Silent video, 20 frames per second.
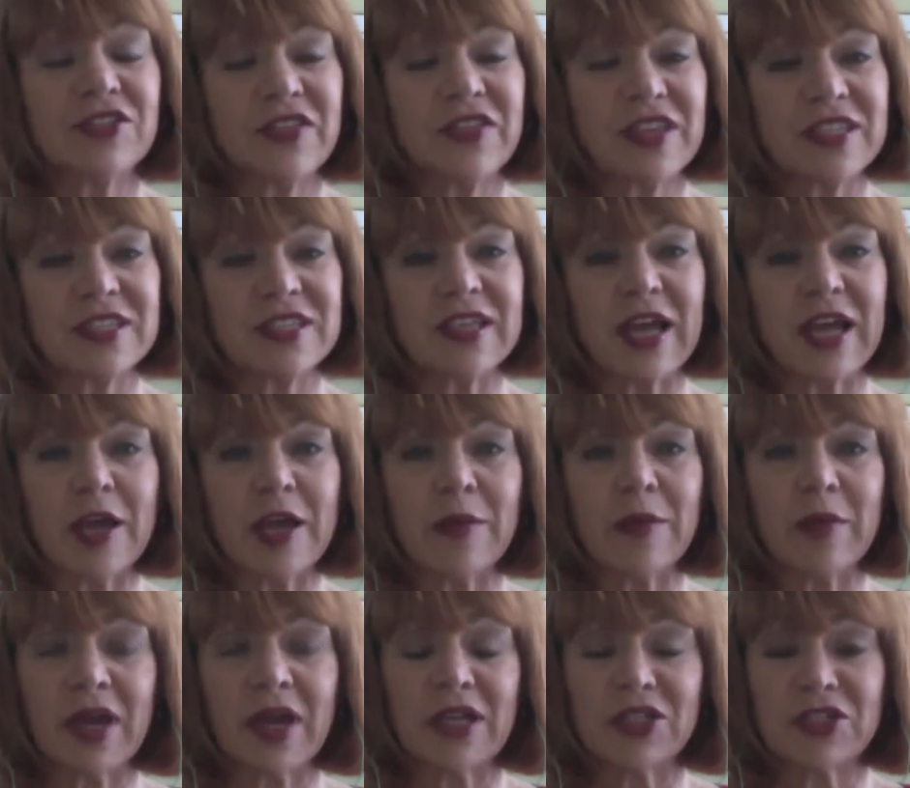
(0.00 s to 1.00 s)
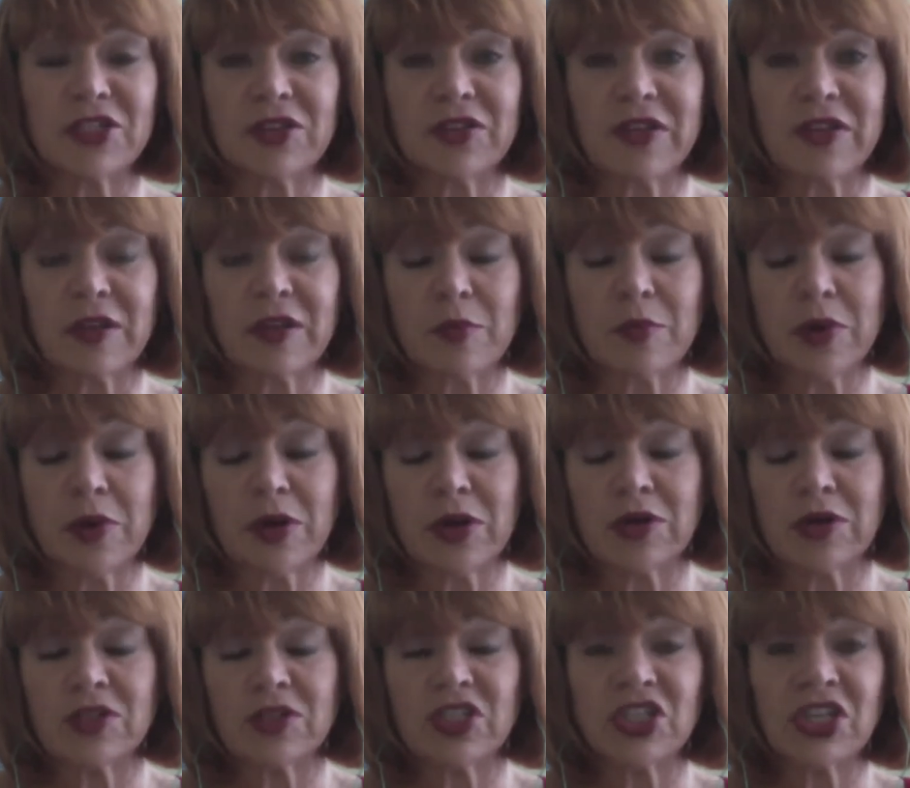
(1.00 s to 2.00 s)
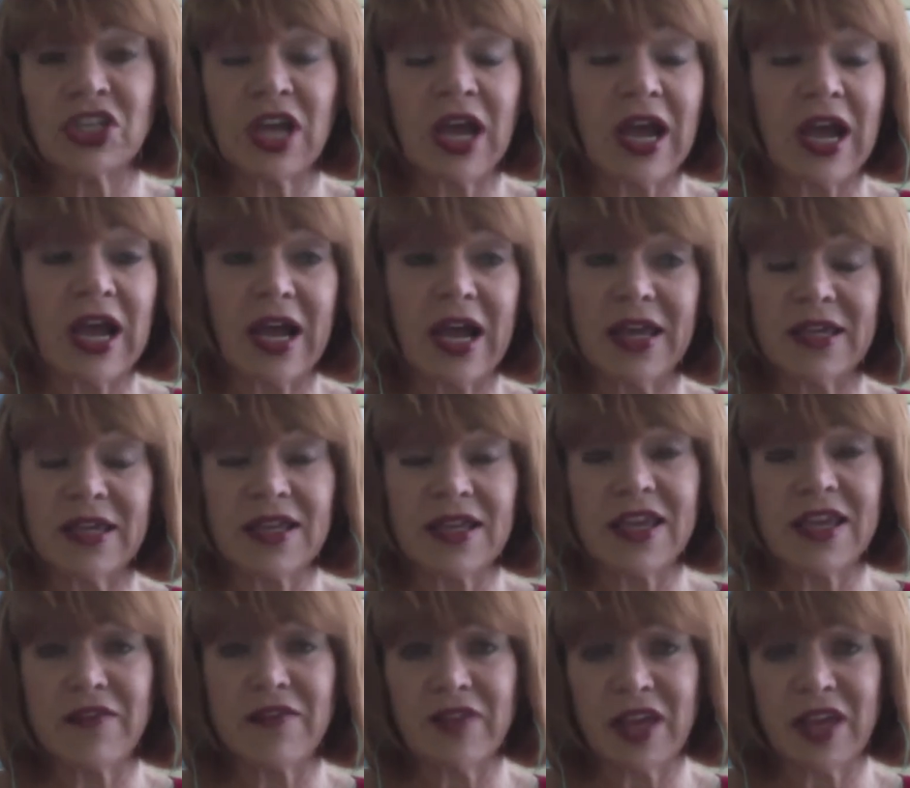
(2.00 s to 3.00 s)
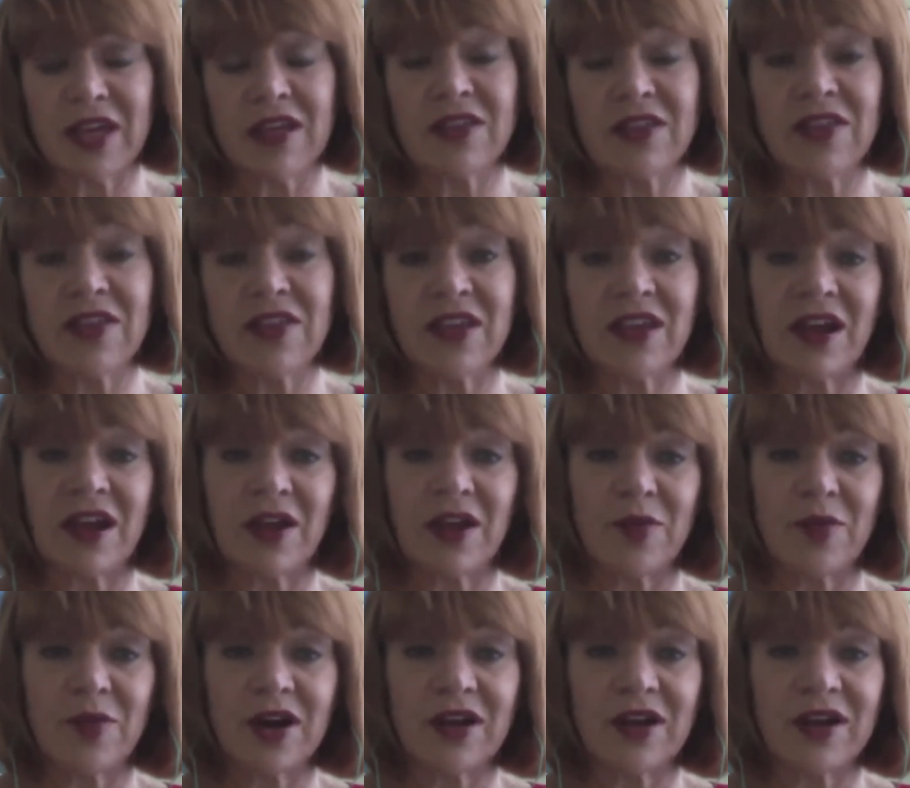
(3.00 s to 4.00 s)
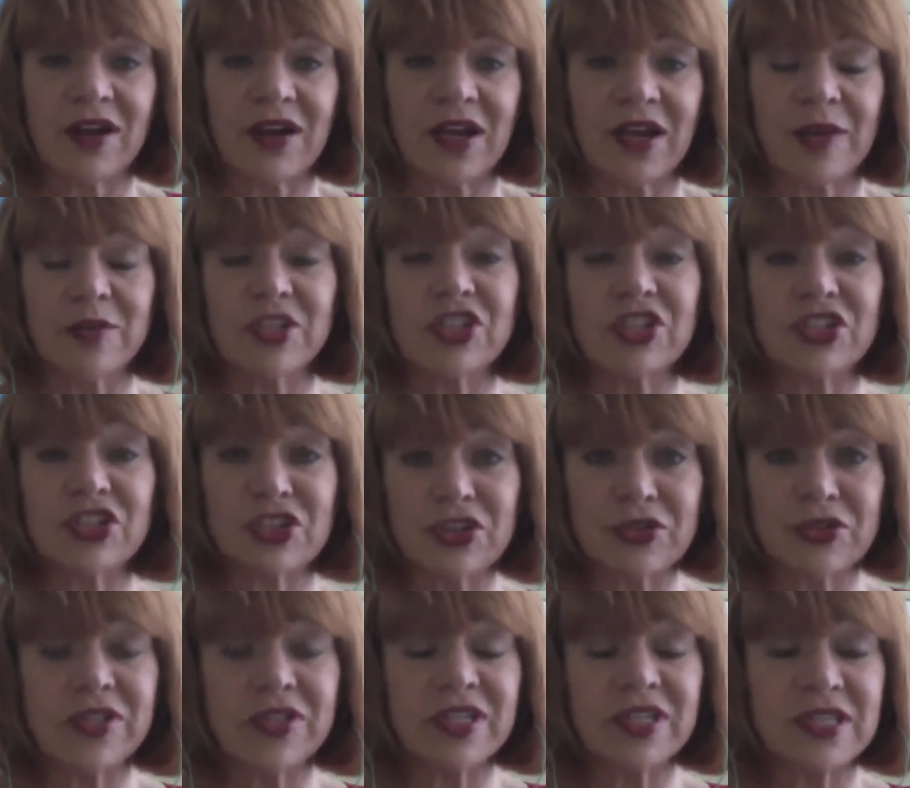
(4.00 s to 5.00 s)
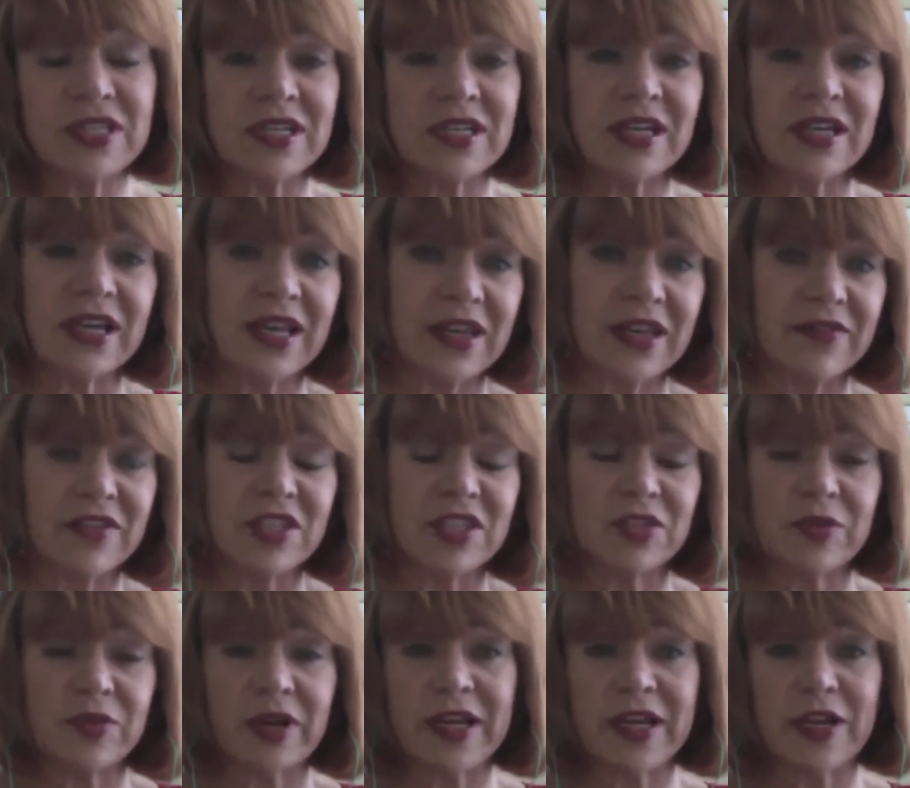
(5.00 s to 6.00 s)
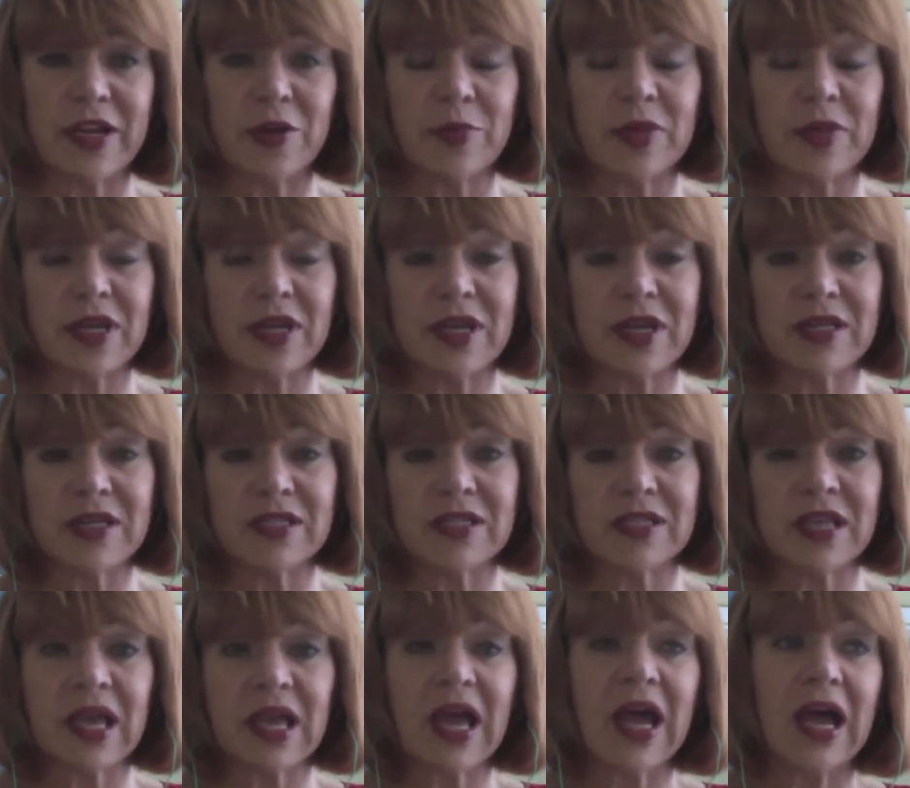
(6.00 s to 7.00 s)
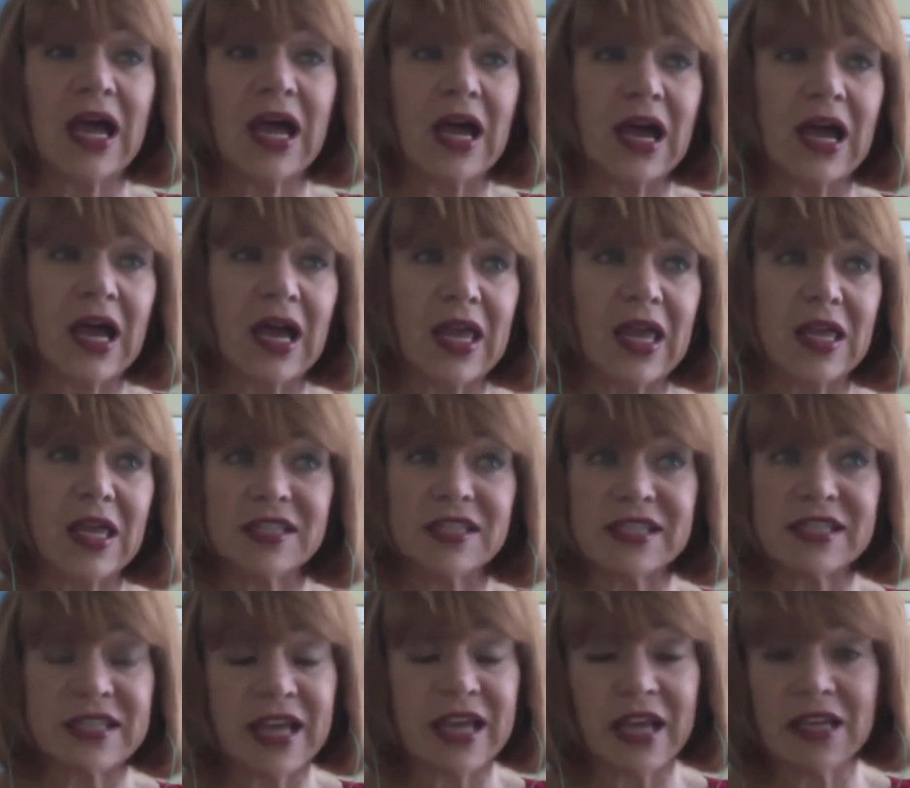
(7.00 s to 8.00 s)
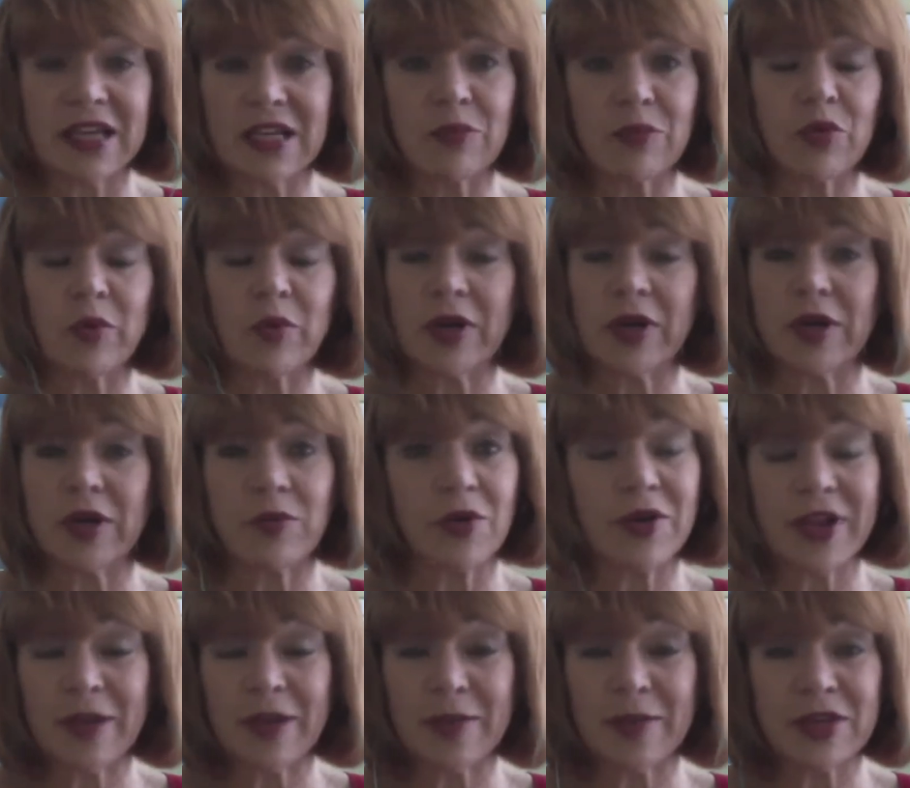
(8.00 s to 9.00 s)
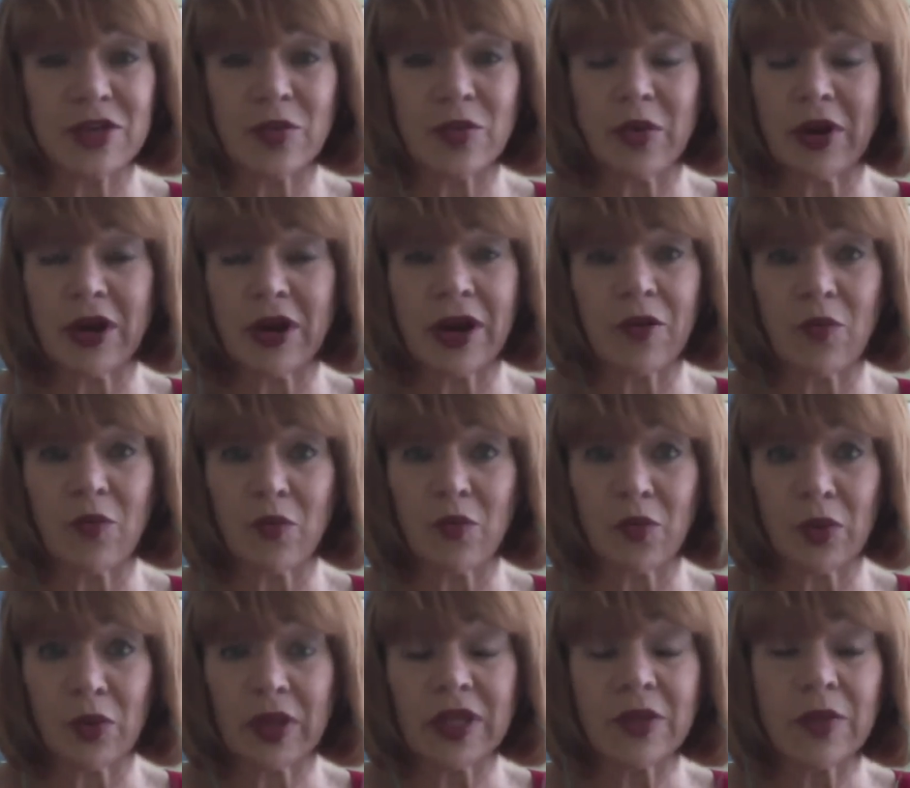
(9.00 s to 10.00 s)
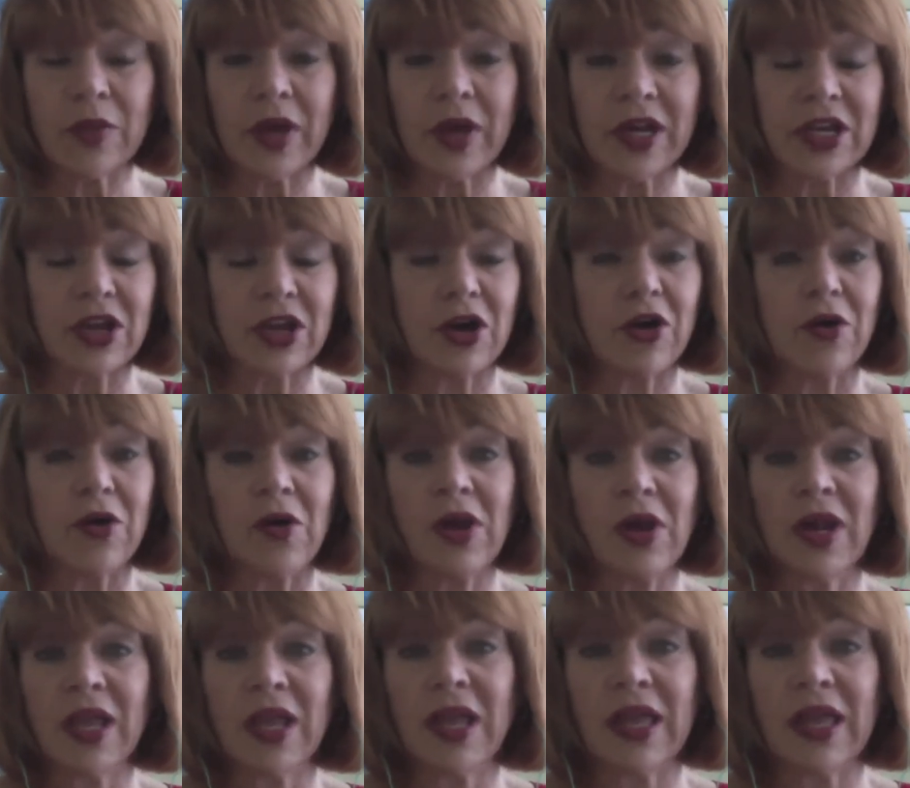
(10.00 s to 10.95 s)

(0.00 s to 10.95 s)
This time I took the approach, I can have anything I want. I'm just choosing to not have this right now because it's not, number 1, it won't get me to where I really want to go.